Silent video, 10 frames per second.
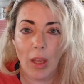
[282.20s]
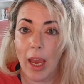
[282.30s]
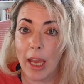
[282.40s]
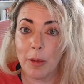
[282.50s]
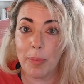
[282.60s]

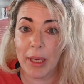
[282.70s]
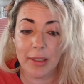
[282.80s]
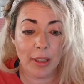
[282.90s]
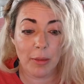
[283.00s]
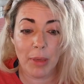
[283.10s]
And it
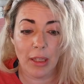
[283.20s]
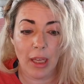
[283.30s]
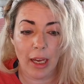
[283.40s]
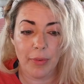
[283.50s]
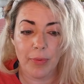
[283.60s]
peaks in
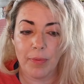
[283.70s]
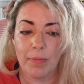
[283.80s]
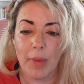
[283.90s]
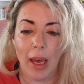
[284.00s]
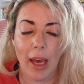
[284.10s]
midlife,
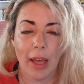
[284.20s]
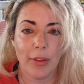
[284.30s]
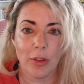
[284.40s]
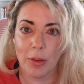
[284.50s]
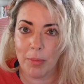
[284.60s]
and
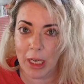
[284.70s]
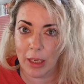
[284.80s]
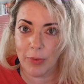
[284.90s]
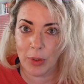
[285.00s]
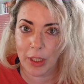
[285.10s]
there's a
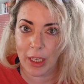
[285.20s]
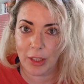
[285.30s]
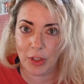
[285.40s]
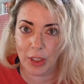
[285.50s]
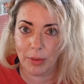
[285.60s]
meaningful
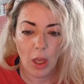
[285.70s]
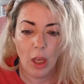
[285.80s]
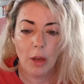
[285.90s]
connection